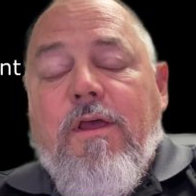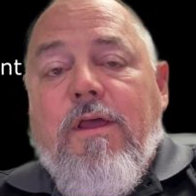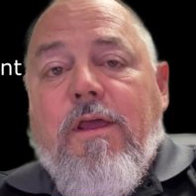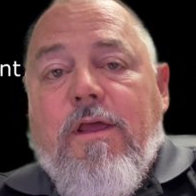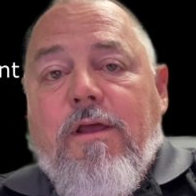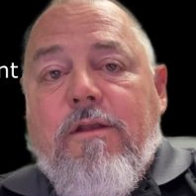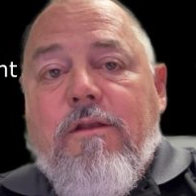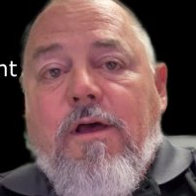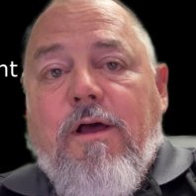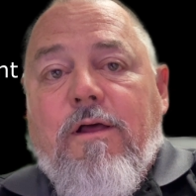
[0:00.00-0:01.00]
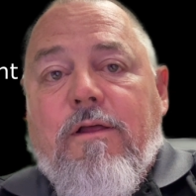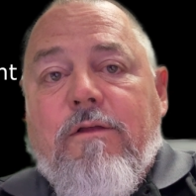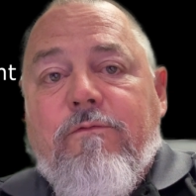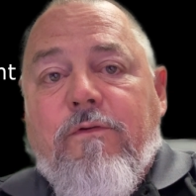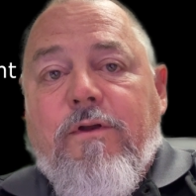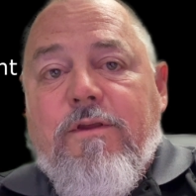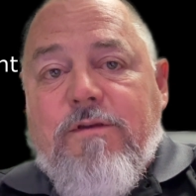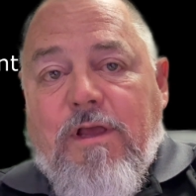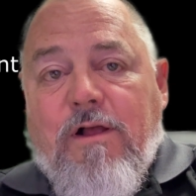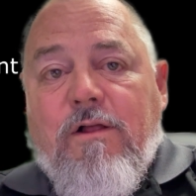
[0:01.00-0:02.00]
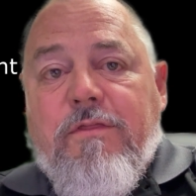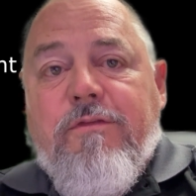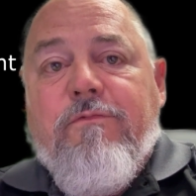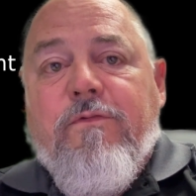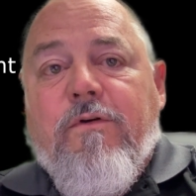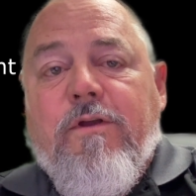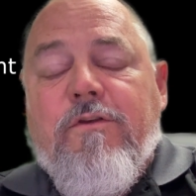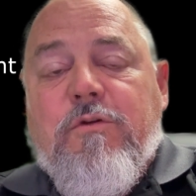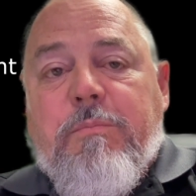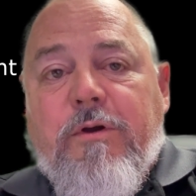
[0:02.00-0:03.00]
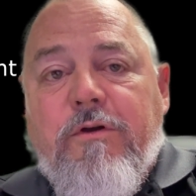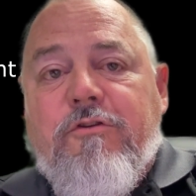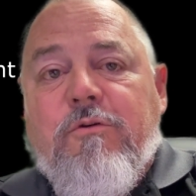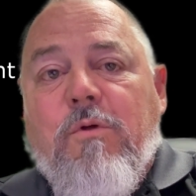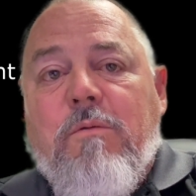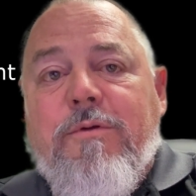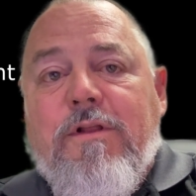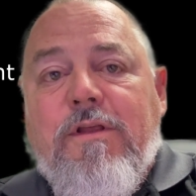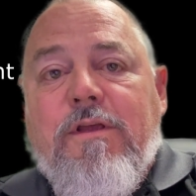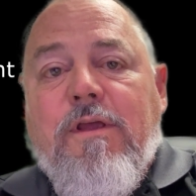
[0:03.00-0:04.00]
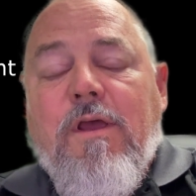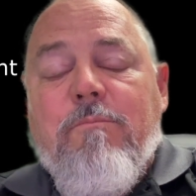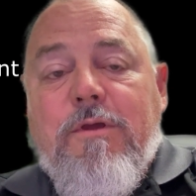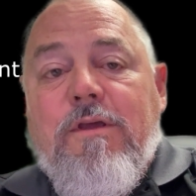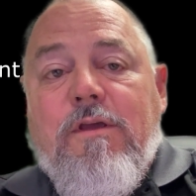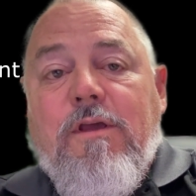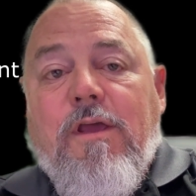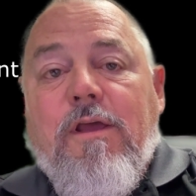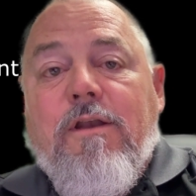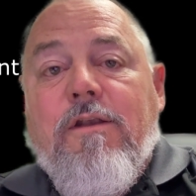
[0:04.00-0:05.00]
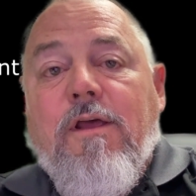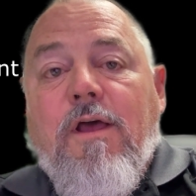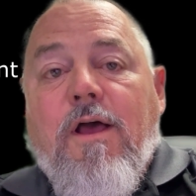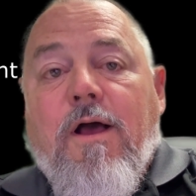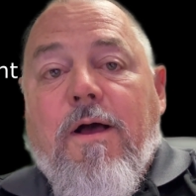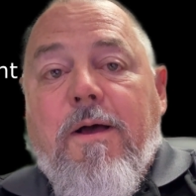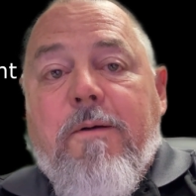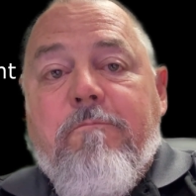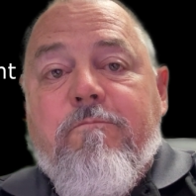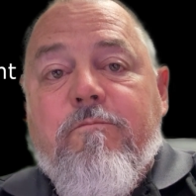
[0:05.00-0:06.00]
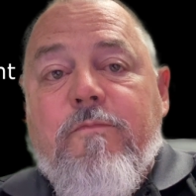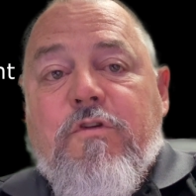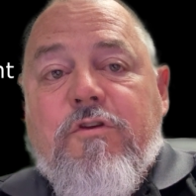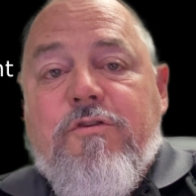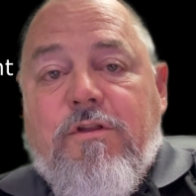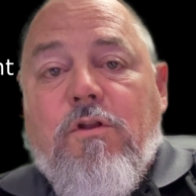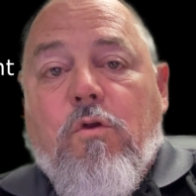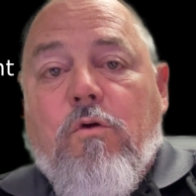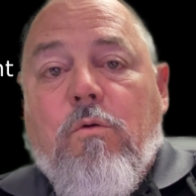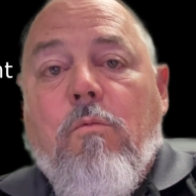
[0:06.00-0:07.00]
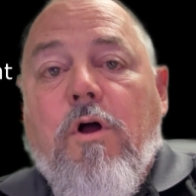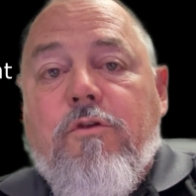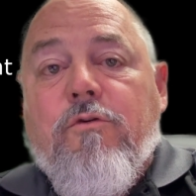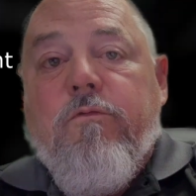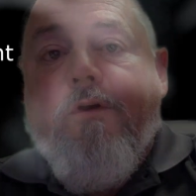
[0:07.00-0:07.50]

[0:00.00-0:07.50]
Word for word: and uh, for his health, for his spiritual well-being, being, and um, just that the Lord will watch over